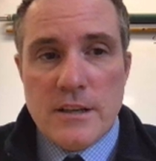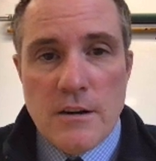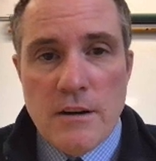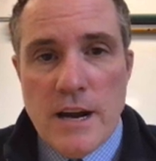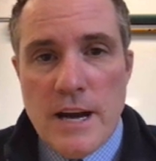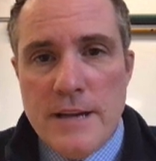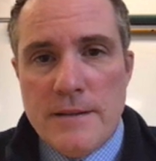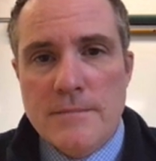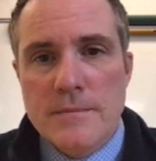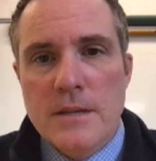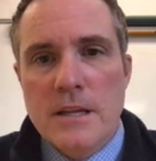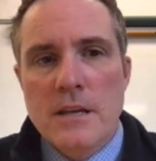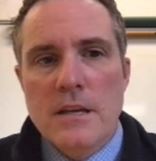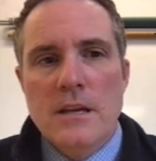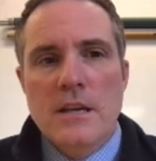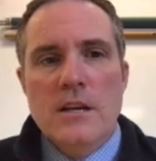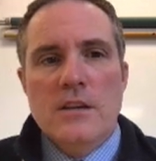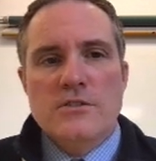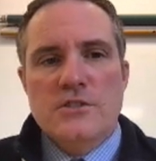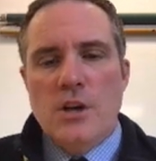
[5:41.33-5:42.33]
all right?
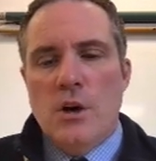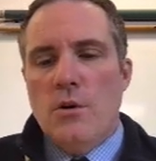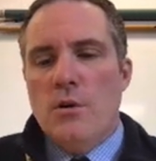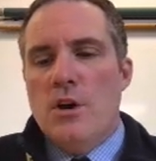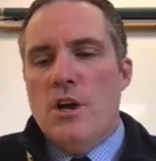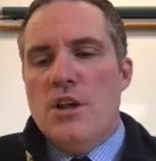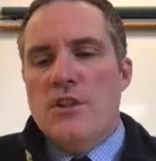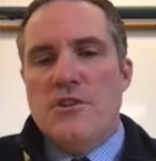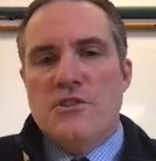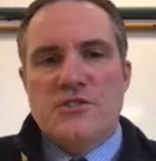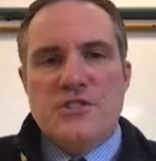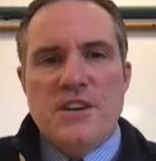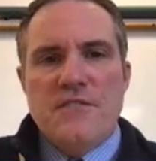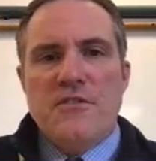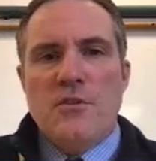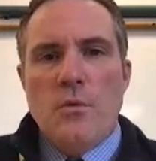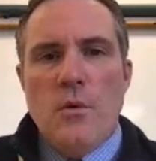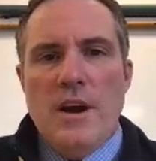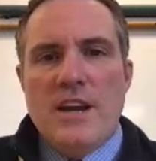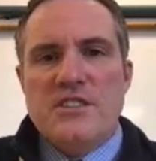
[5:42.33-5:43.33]
So there's
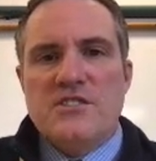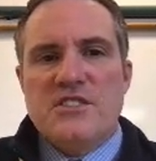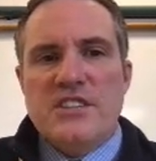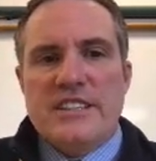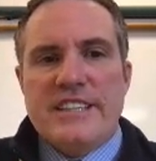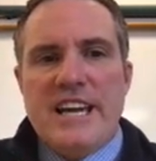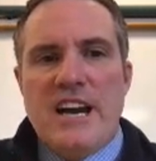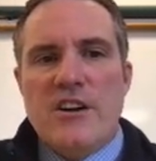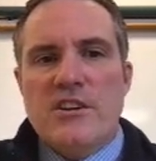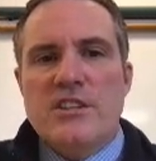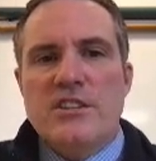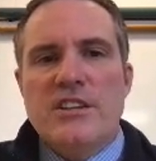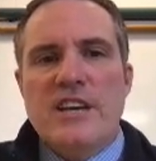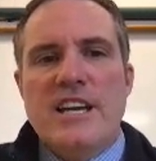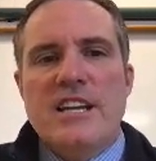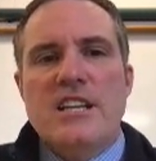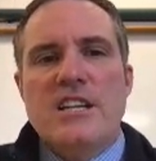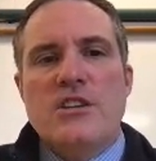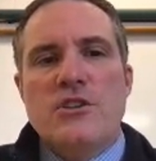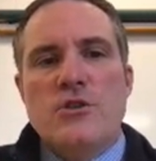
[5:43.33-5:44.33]
different ways to
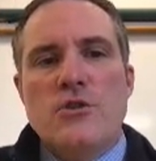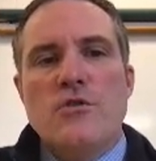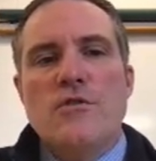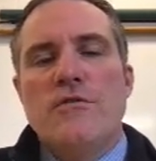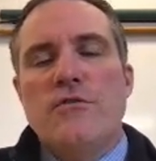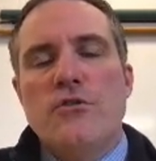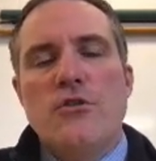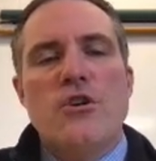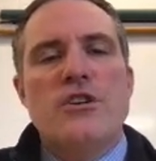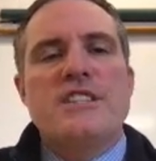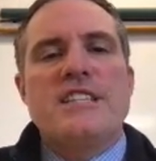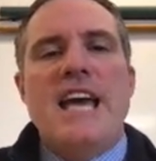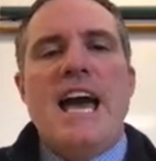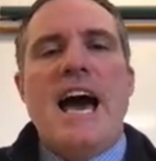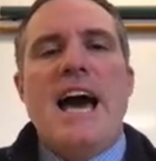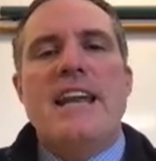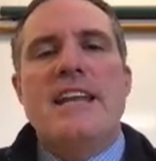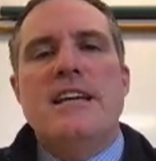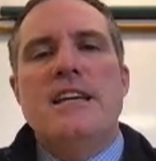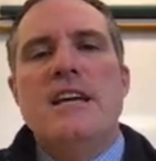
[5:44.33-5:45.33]
calculate it. You've looked
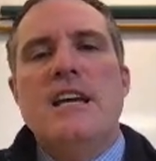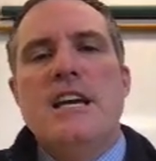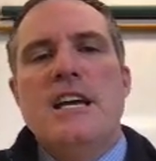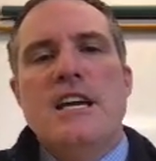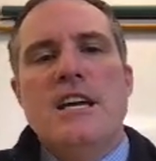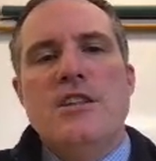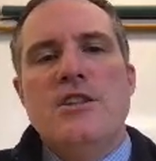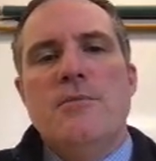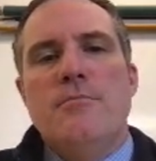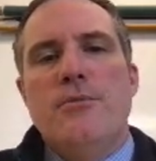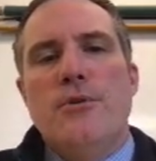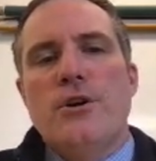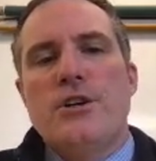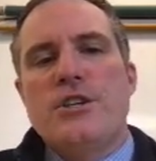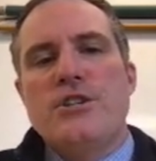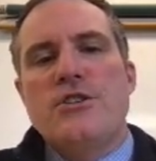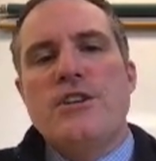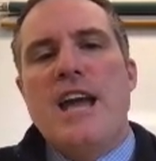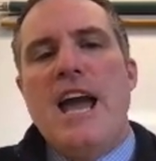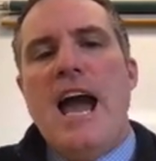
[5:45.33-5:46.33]
at it in the book and you